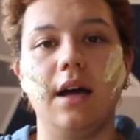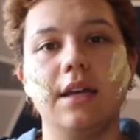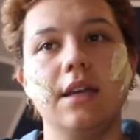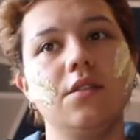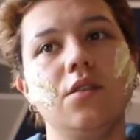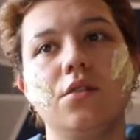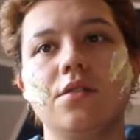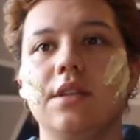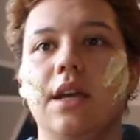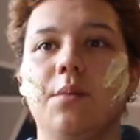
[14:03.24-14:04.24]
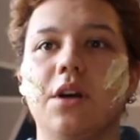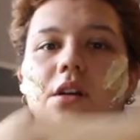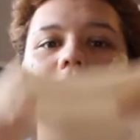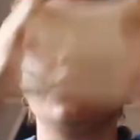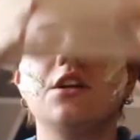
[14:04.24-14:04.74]
I guess you could say I'm a
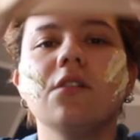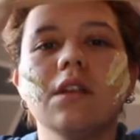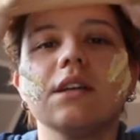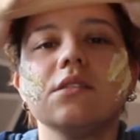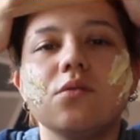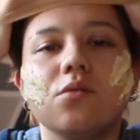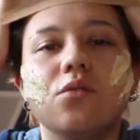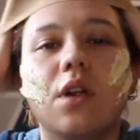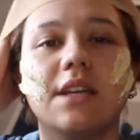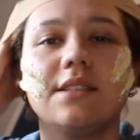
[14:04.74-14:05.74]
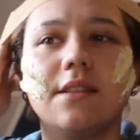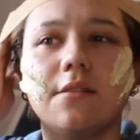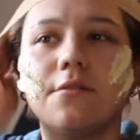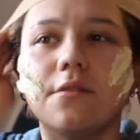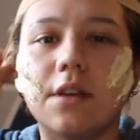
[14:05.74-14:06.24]
cosplayer who likes to try
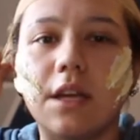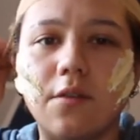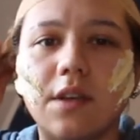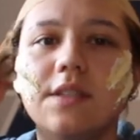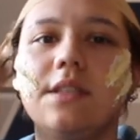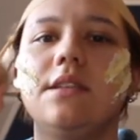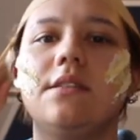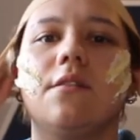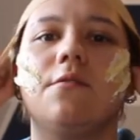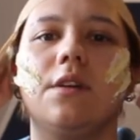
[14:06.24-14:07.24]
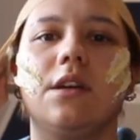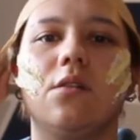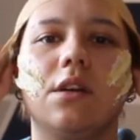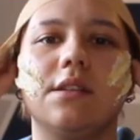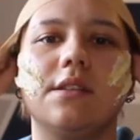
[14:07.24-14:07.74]
stuff. If I see something
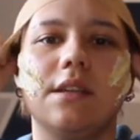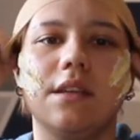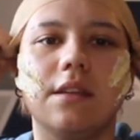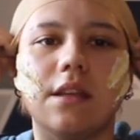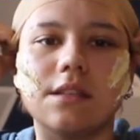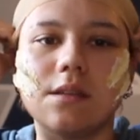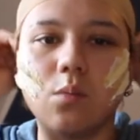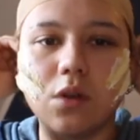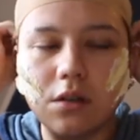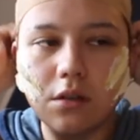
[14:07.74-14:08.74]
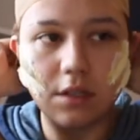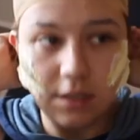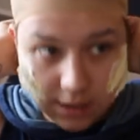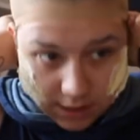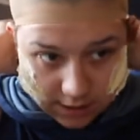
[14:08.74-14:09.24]
or I see that someone
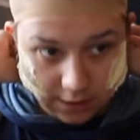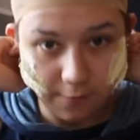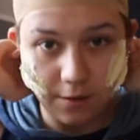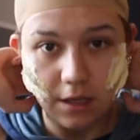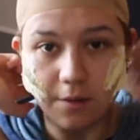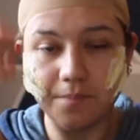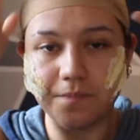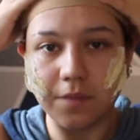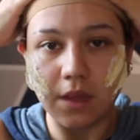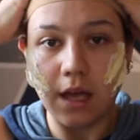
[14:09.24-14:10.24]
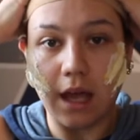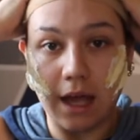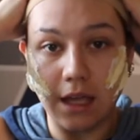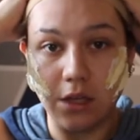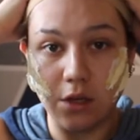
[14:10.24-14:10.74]
did something,
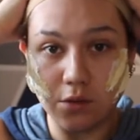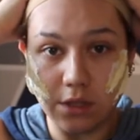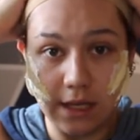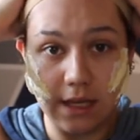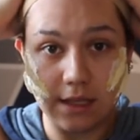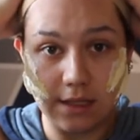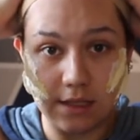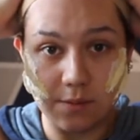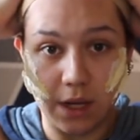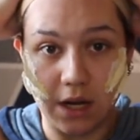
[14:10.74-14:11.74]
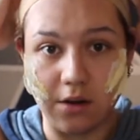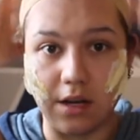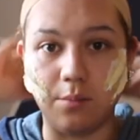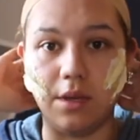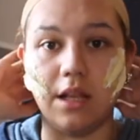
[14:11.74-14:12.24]
I usually get inspired
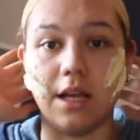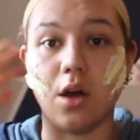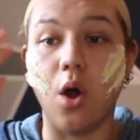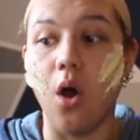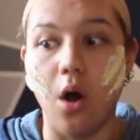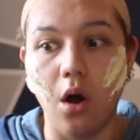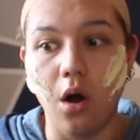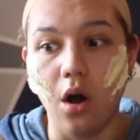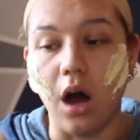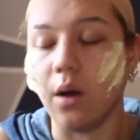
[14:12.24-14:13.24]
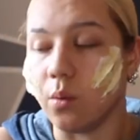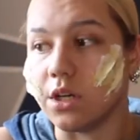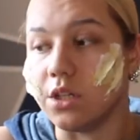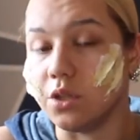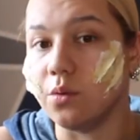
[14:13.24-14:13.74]
and be like, oh, I want
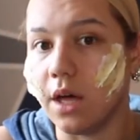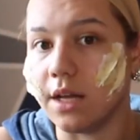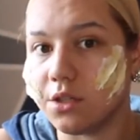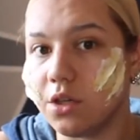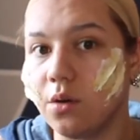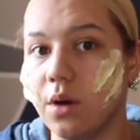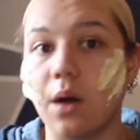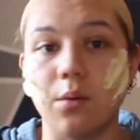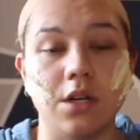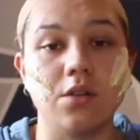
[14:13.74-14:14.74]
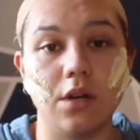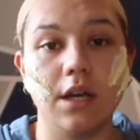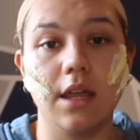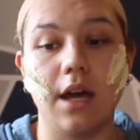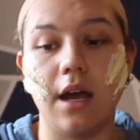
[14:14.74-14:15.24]
to do that too, I want to try
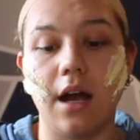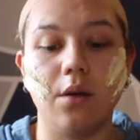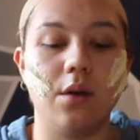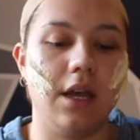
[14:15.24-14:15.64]
that out.